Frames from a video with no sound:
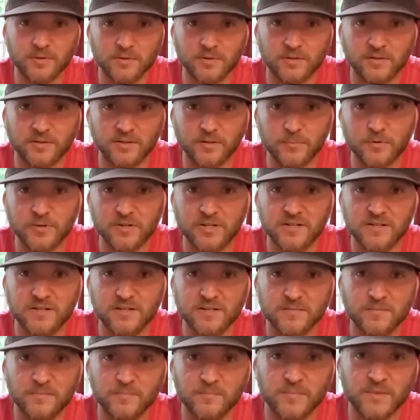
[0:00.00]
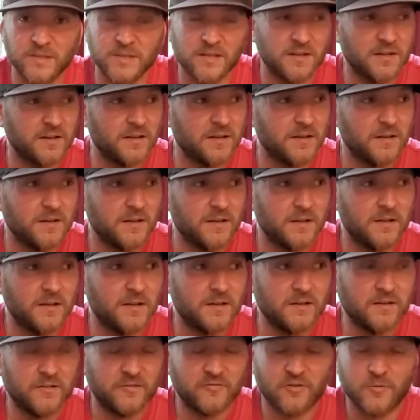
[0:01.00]
Liberty
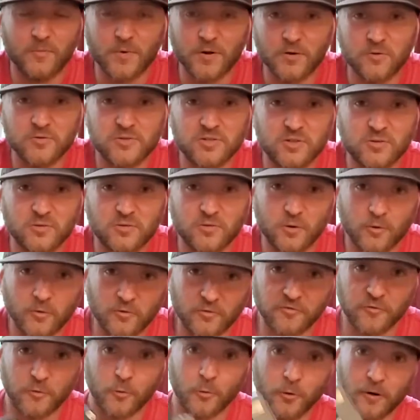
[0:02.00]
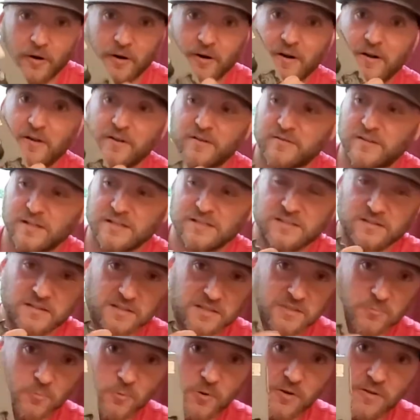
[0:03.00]
from 02 to 04. That's
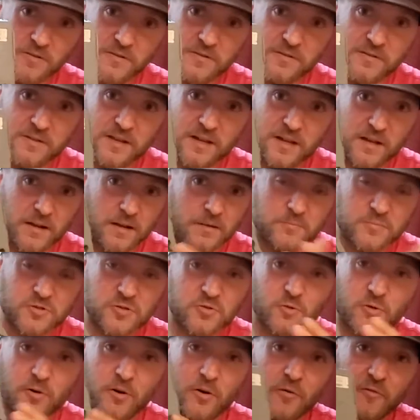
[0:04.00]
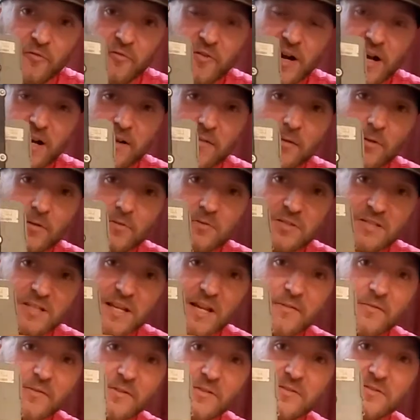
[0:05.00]
this one, and I'm sure 05,
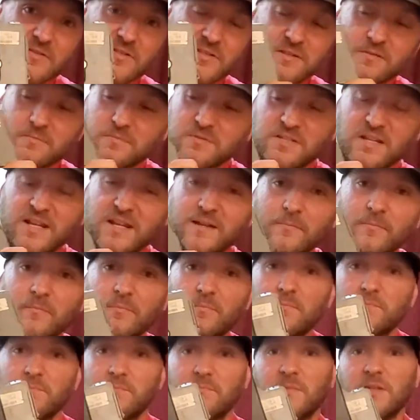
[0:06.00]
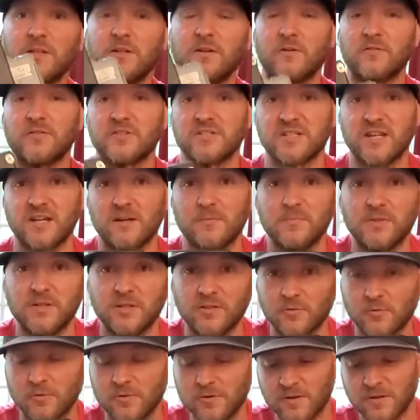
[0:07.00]
07 is the same, the same
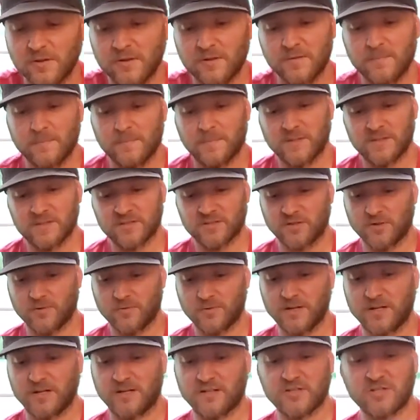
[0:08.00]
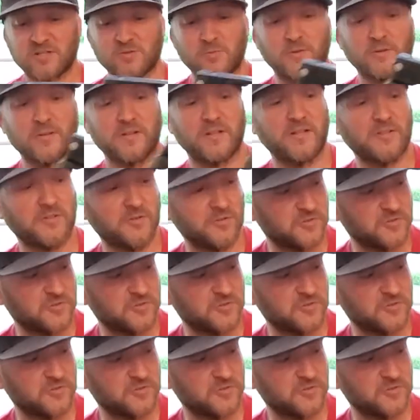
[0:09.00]
deal. So I just wanted to let you